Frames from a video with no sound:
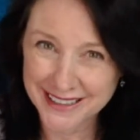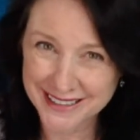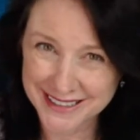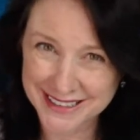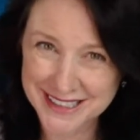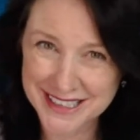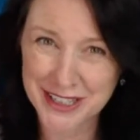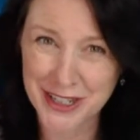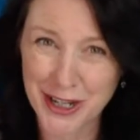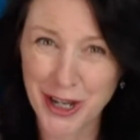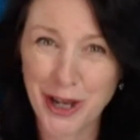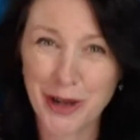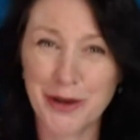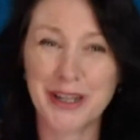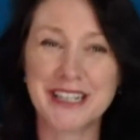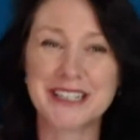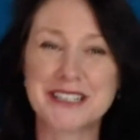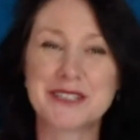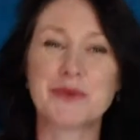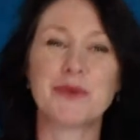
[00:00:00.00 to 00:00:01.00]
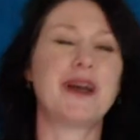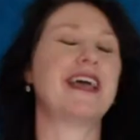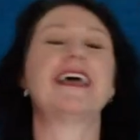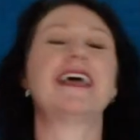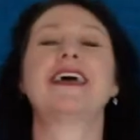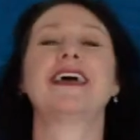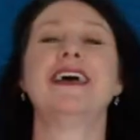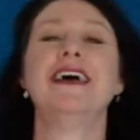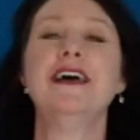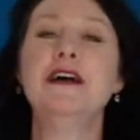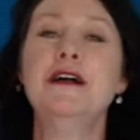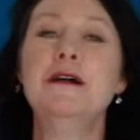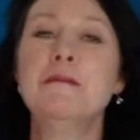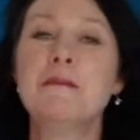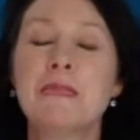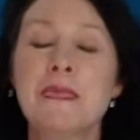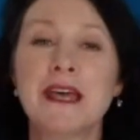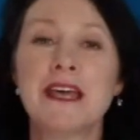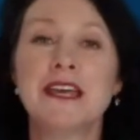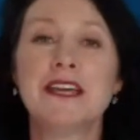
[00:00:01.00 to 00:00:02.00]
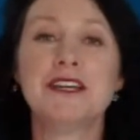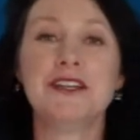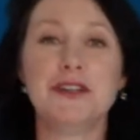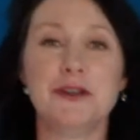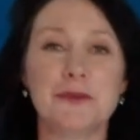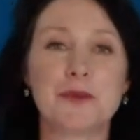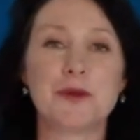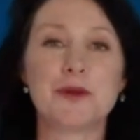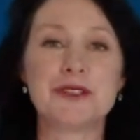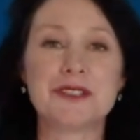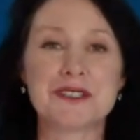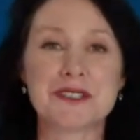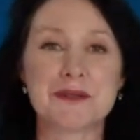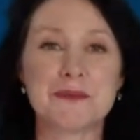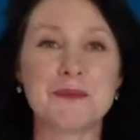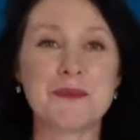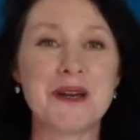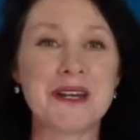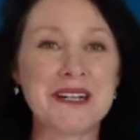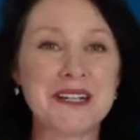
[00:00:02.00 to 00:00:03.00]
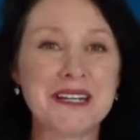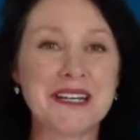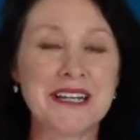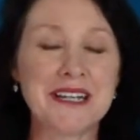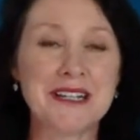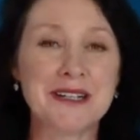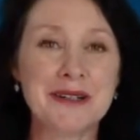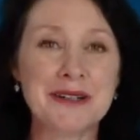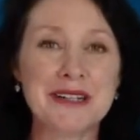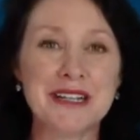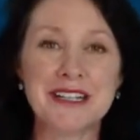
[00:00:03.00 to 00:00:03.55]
So it's where you put some money in